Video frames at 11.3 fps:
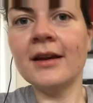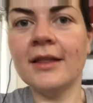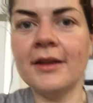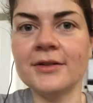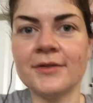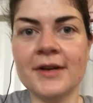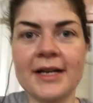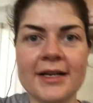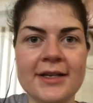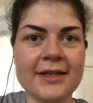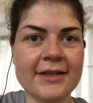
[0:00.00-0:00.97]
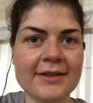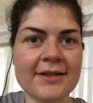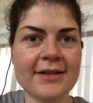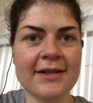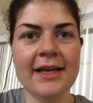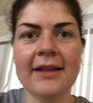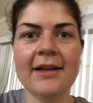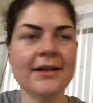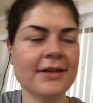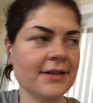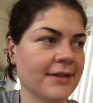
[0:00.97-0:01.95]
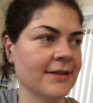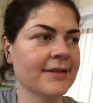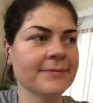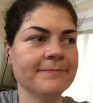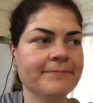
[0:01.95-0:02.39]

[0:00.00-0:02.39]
there's red onions, yellow onions.